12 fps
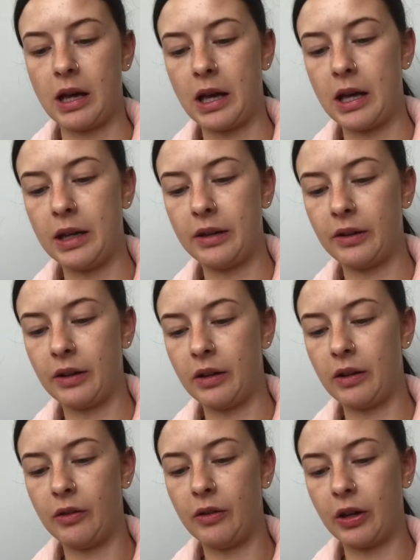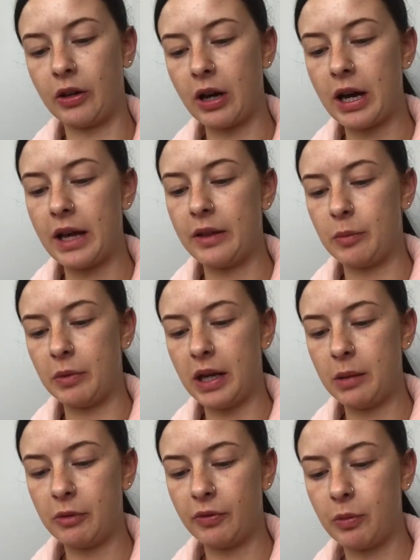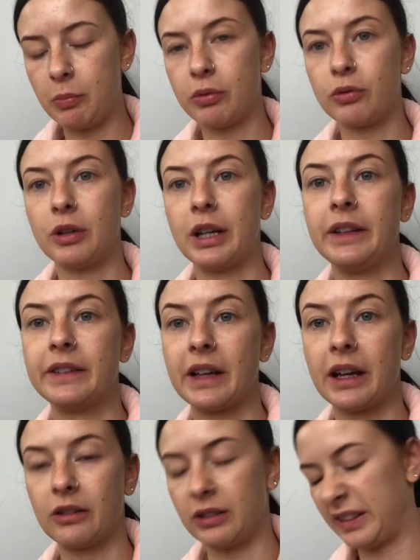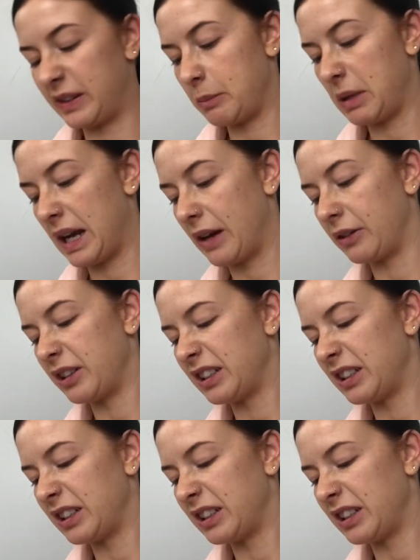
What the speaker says: And the name of the priest, hang on, it's going to be loud.